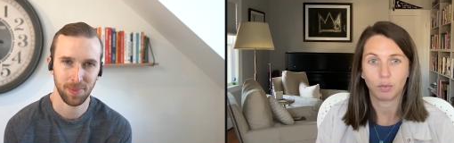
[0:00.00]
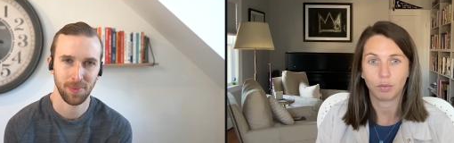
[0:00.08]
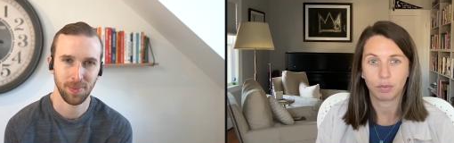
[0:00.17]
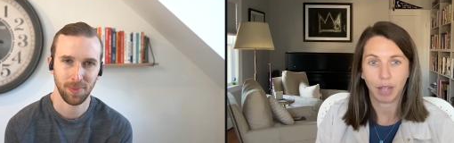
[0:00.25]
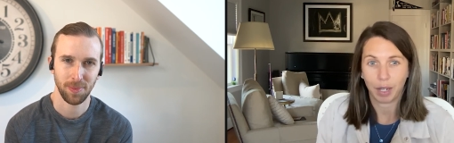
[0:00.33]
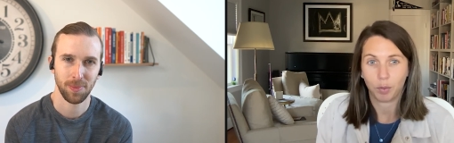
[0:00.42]

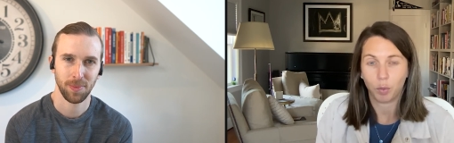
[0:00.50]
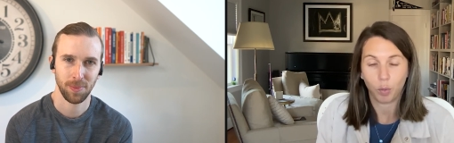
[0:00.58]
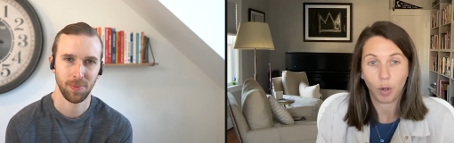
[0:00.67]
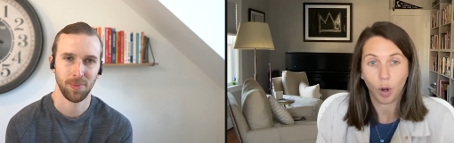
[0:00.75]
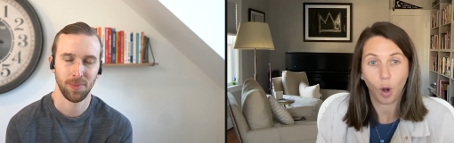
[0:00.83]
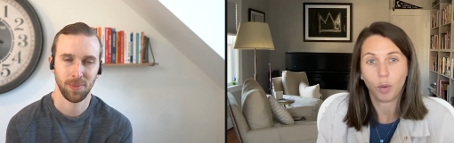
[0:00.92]
Speaker 1: like
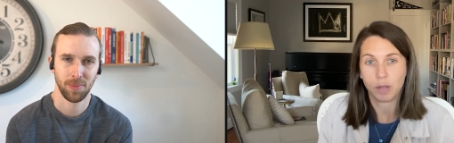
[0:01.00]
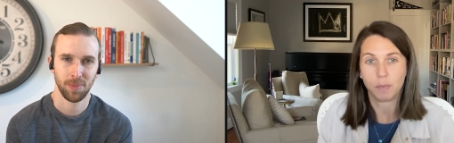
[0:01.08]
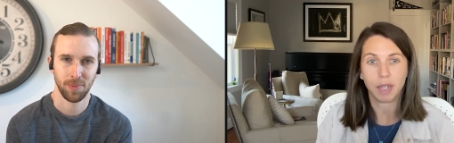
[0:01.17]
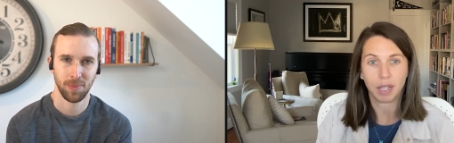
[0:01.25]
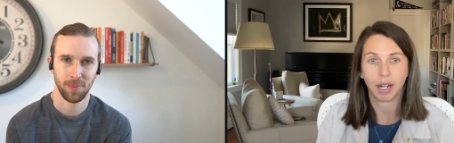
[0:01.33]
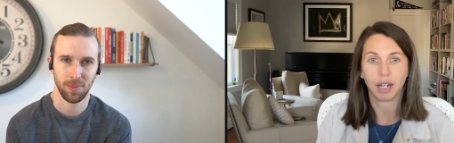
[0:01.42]
would always
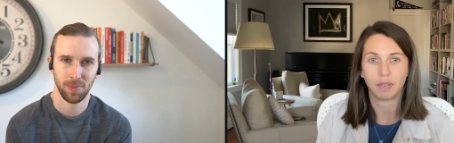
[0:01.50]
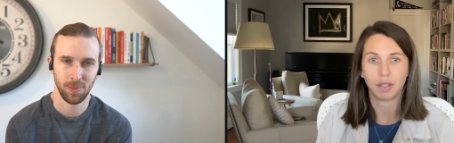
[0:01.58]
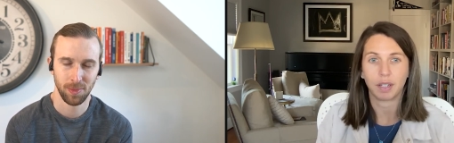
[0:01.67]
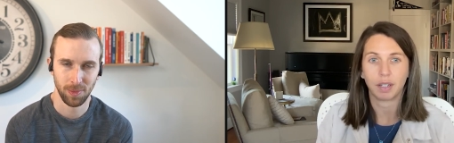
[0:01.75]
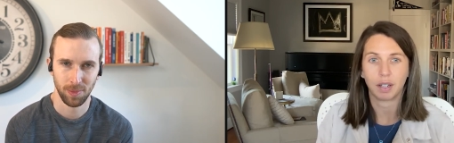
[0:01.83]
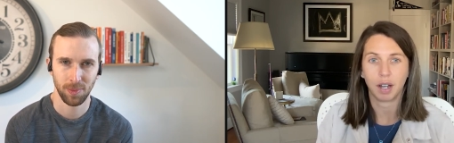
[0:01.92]
be kind of
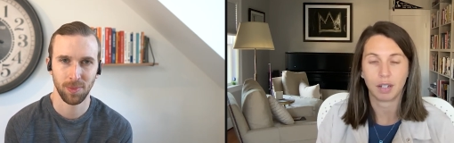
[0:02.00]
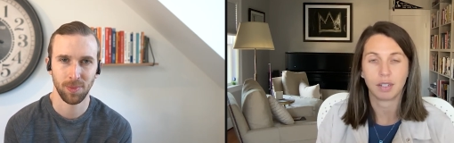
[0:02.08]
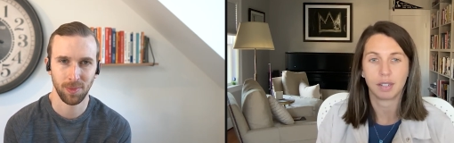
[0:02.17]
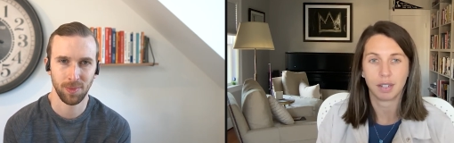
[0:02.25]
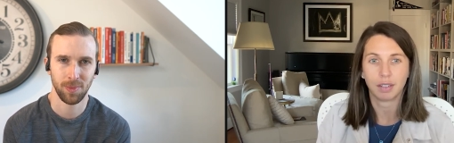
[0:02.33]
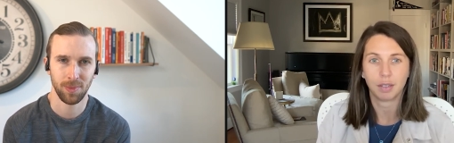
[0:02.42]
in
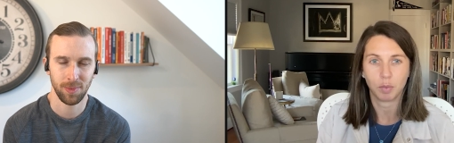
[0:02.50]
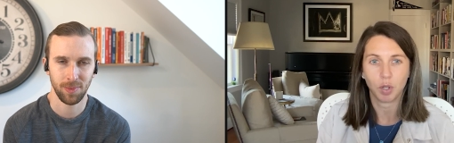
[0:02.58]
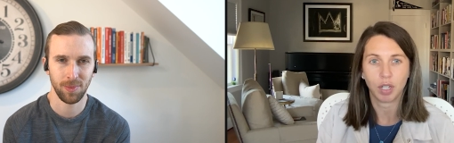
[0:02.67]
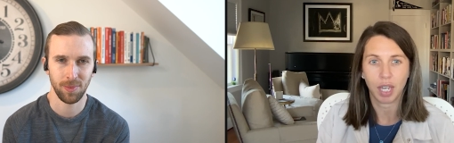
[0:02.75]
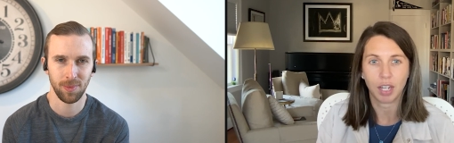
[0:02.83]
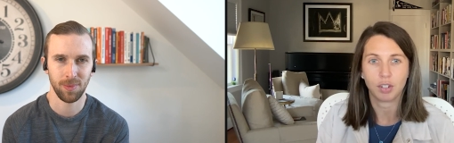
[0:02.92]
constant
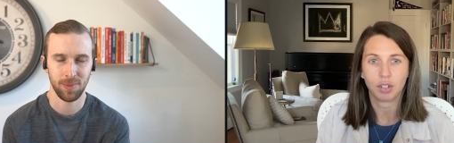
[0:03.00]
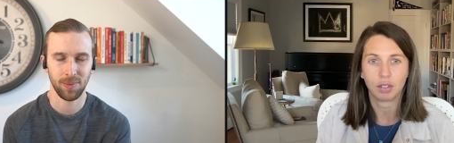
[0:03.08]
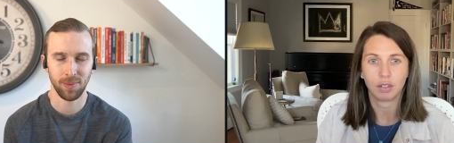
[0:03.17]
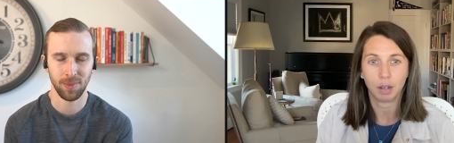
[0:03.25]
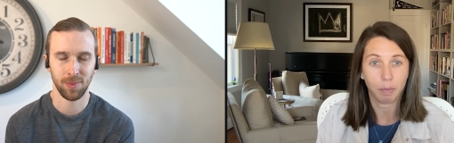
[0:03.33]
communication mm-hmm.